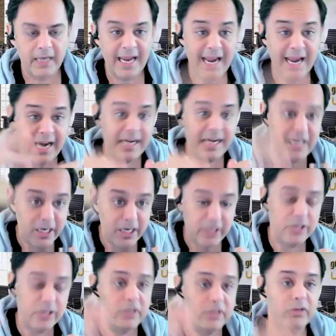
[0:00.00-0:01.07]
and in
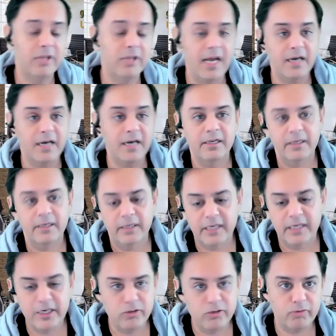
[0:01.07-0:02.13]
addition to that
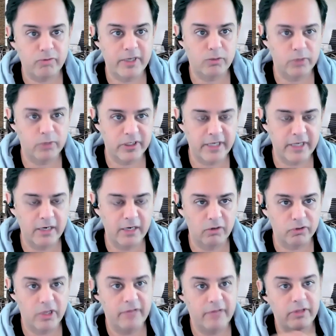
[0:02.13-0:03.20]
interest rates would stay low.
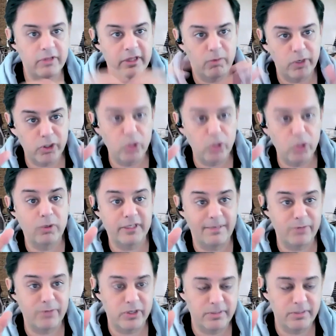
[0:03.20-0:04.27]
So they, they, there were two
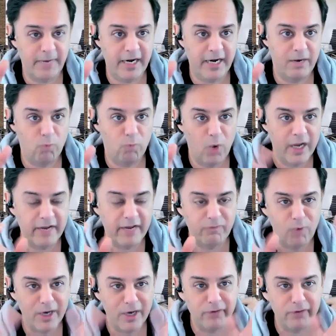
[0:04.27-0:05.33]
assumptions made, and what
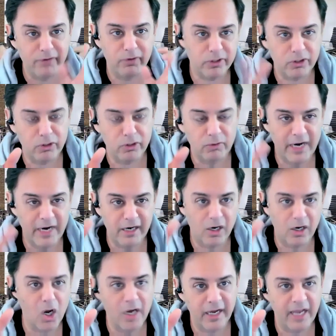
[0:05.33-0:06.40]
if one of those two
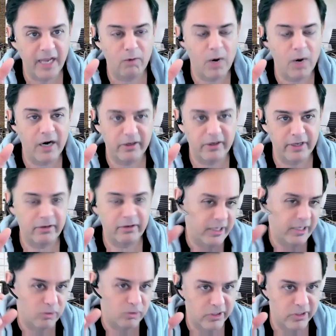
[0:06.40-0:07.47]
hadn't gone haywire, then
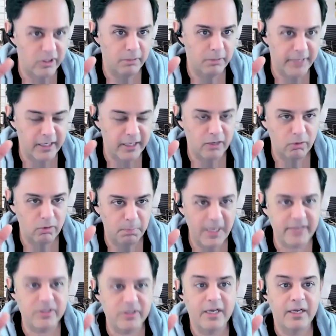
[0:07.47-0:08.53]
things would still be in a good
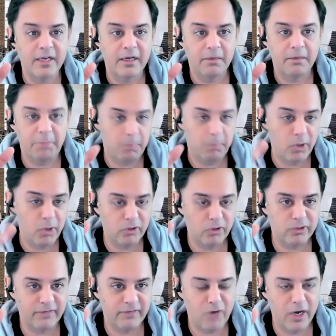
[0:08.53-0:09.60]
place. But both of
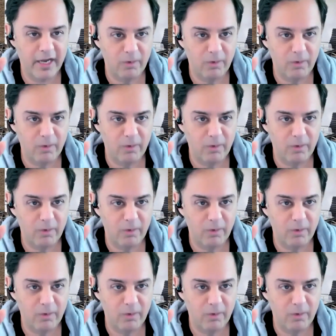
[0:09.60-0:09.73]
those have gone